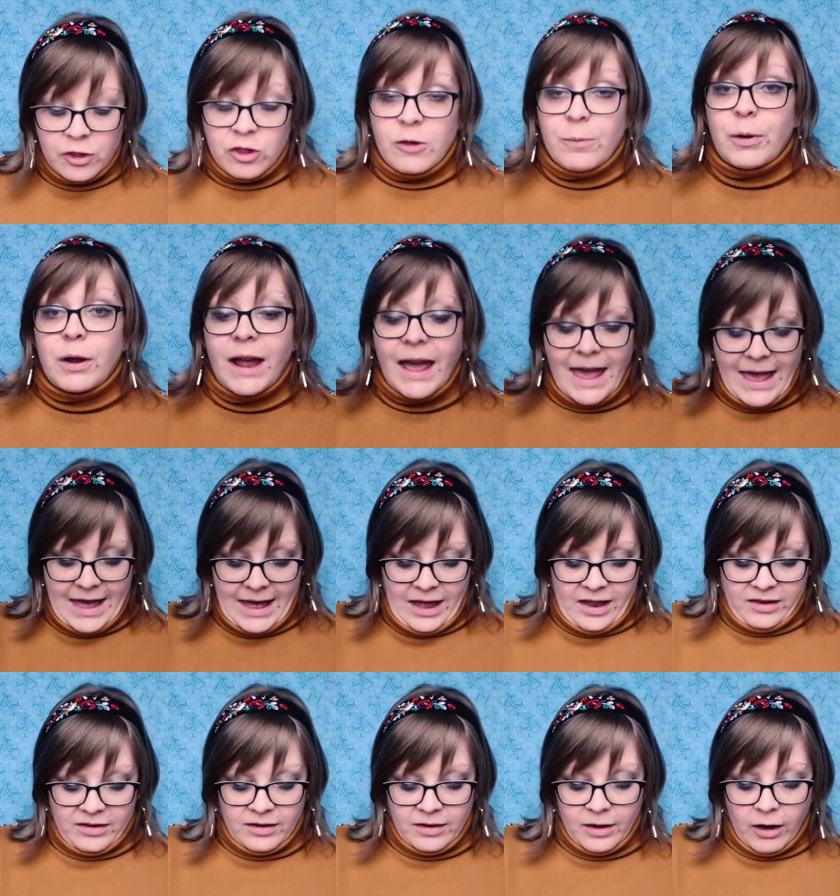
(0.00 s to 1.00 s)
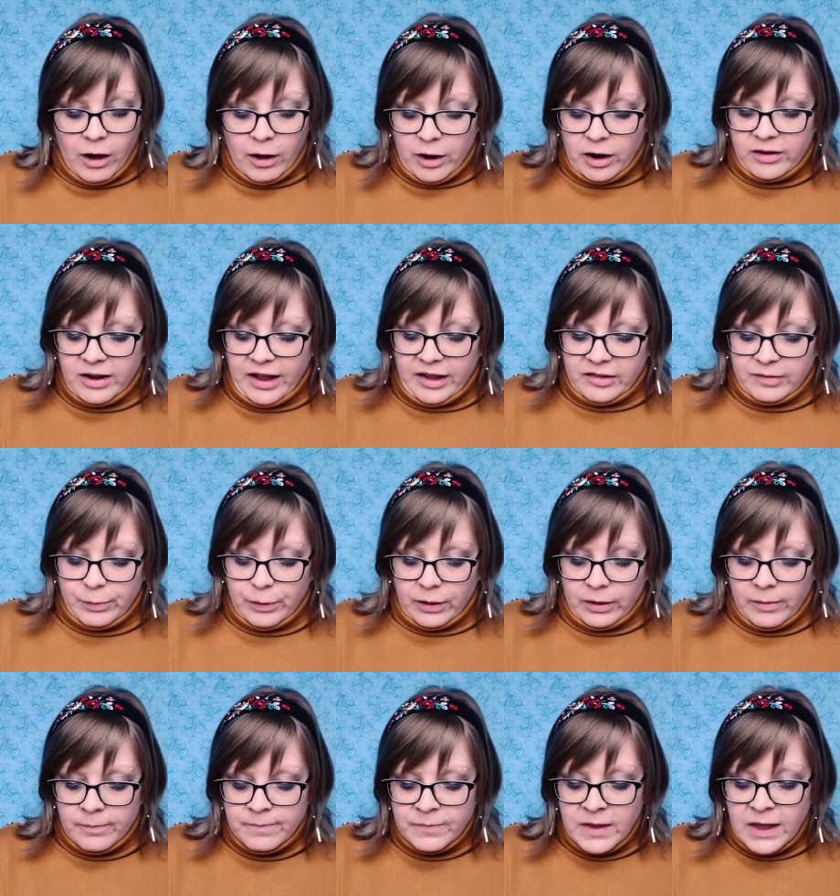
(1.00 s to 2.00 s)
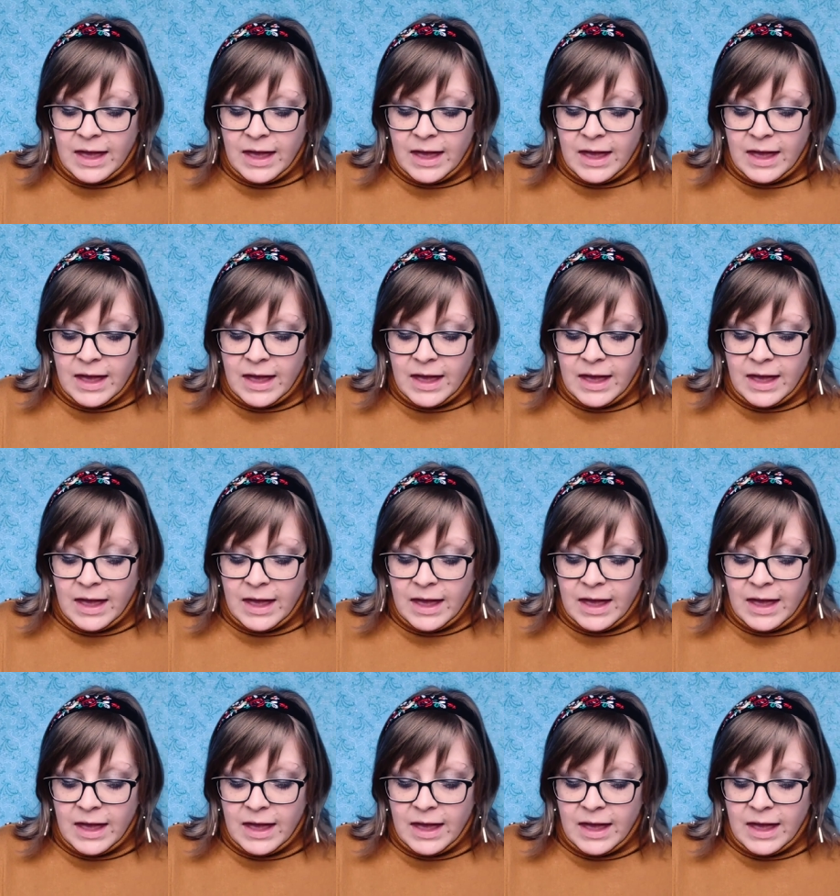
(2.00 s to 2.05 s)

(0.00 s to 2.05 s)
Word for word: She put a hand on our textbook.